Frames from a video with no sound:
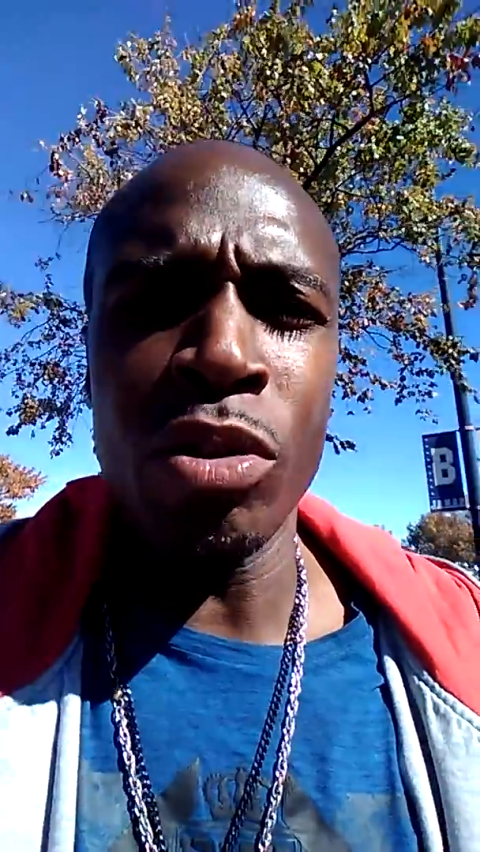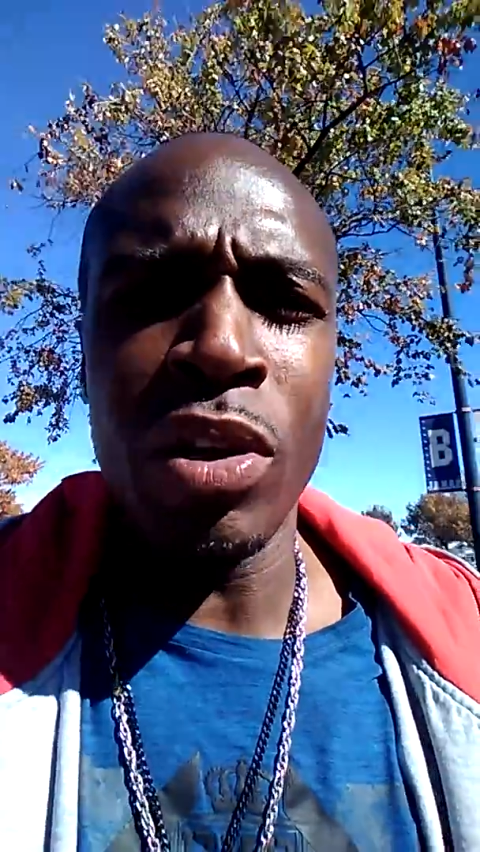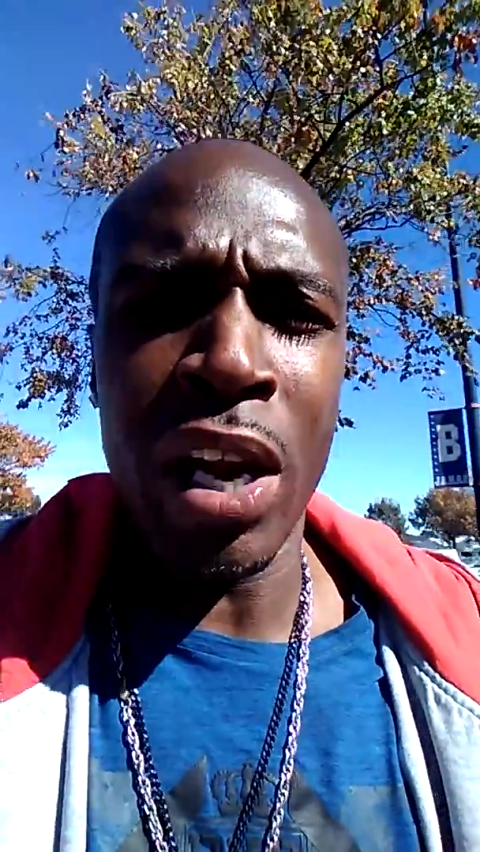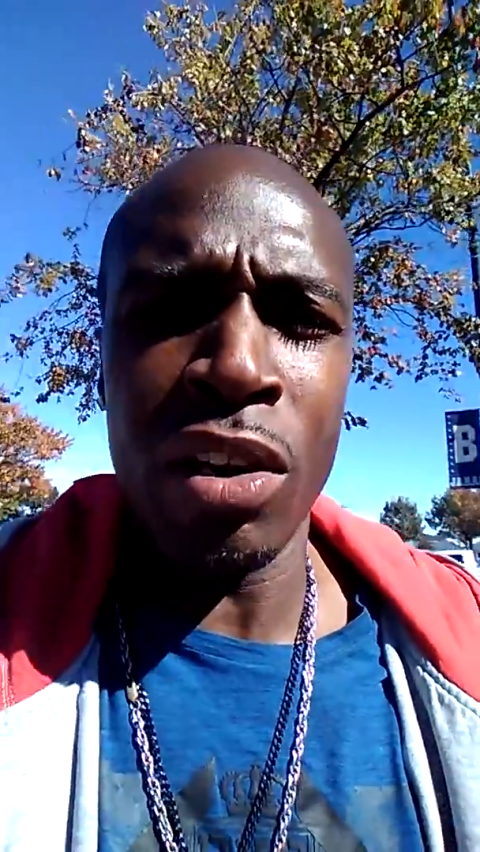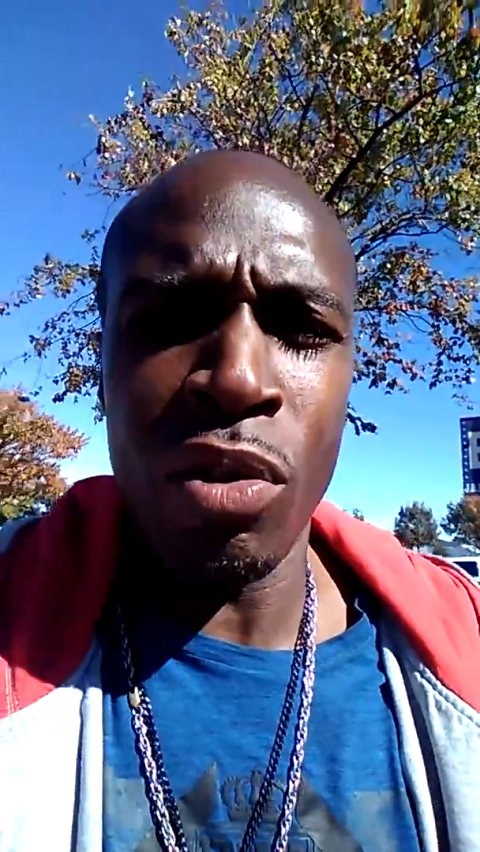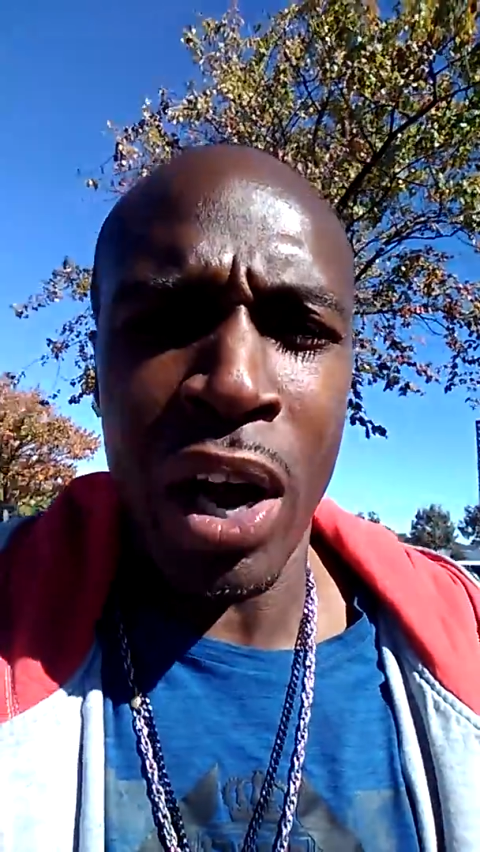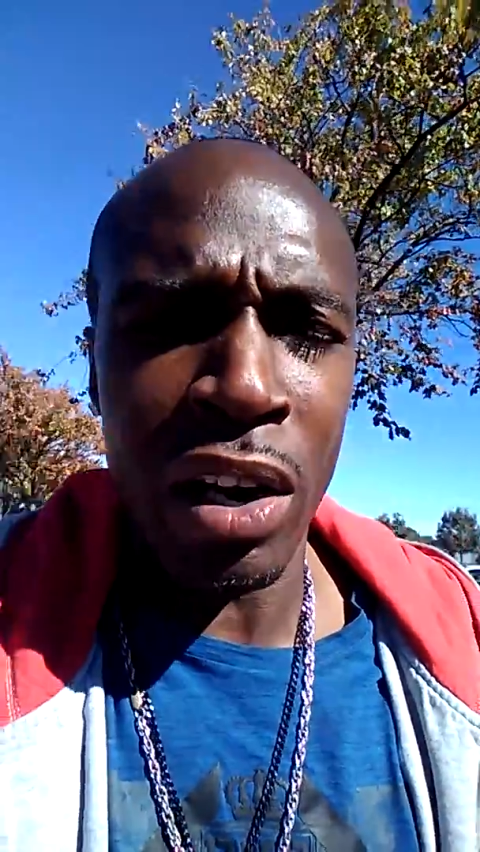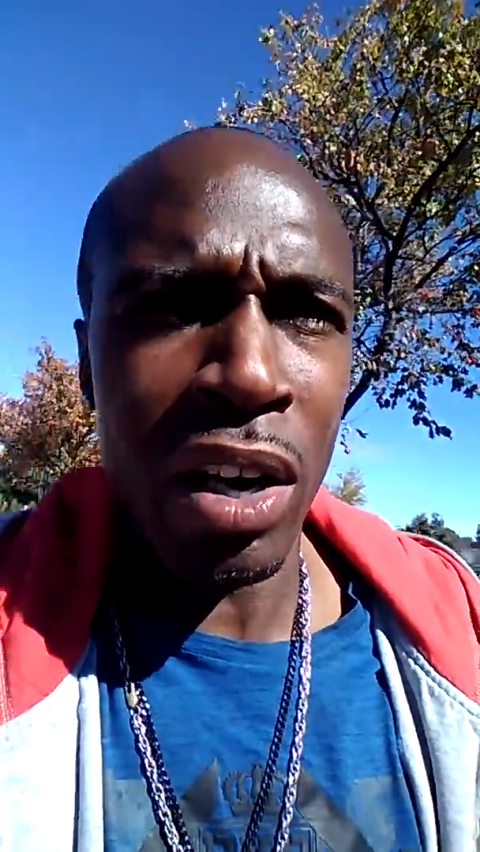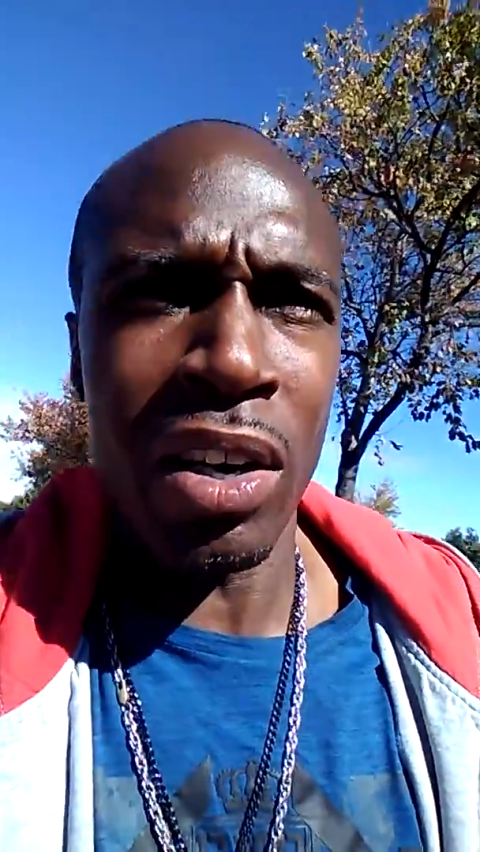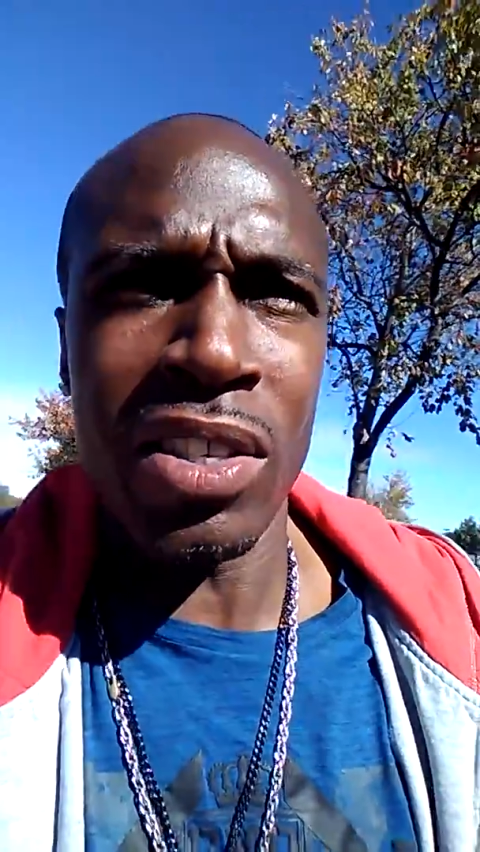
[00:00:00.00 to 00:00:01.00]
You got to know how
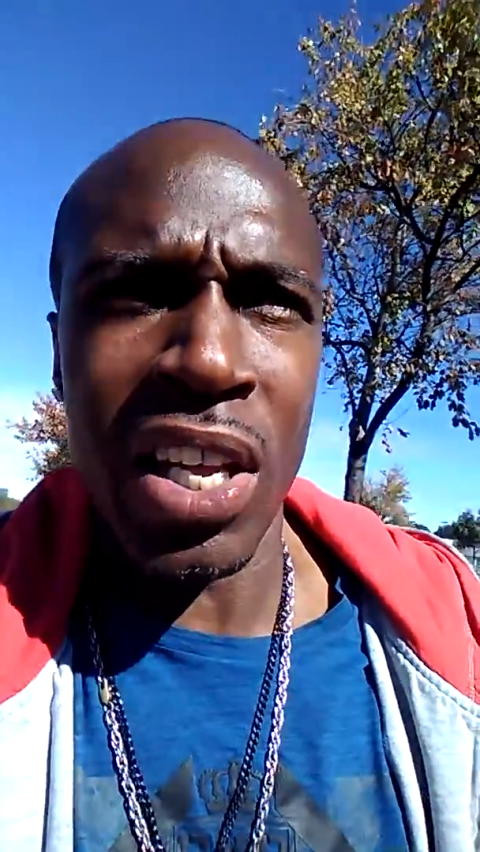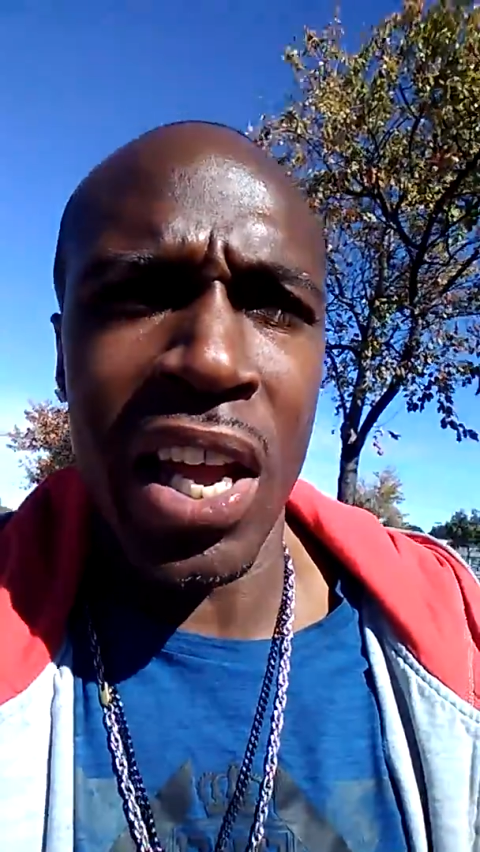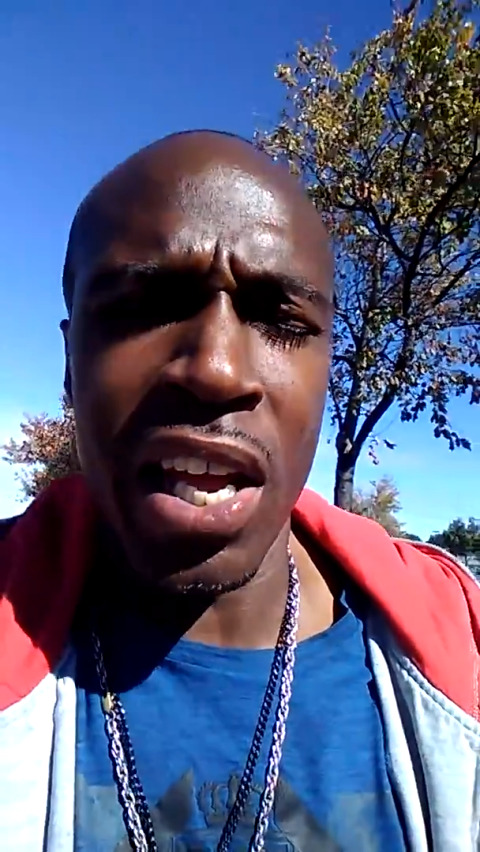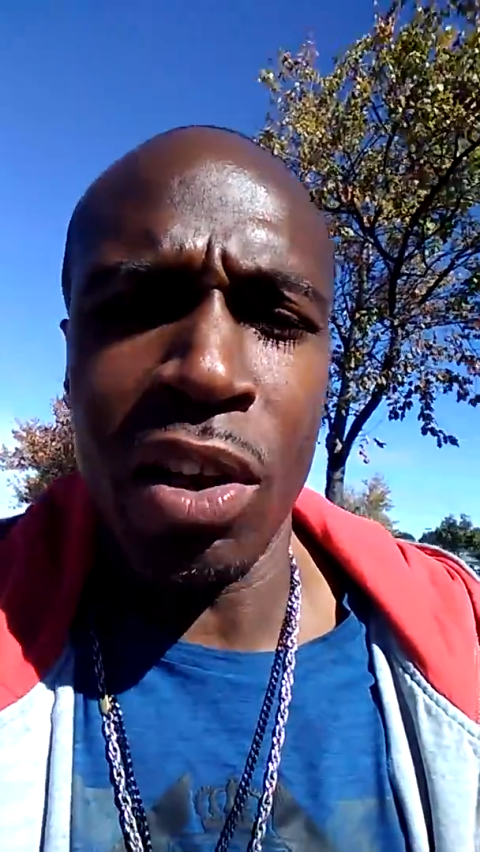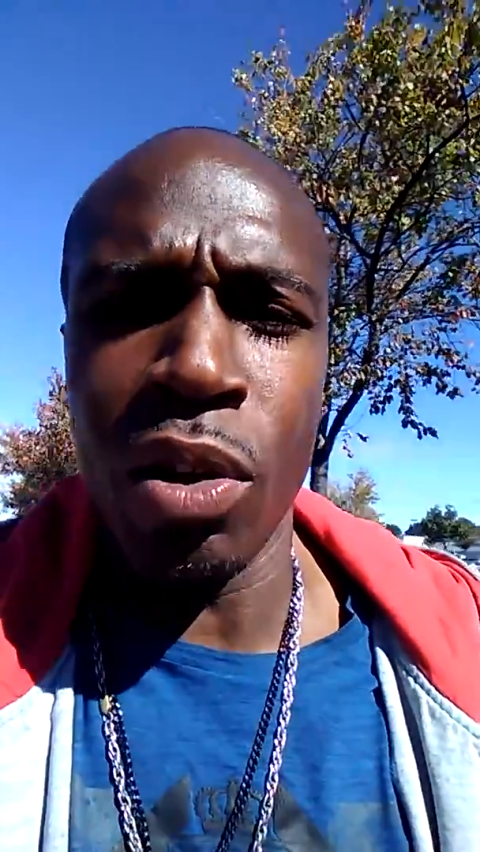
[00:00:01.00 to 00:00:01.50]
to understand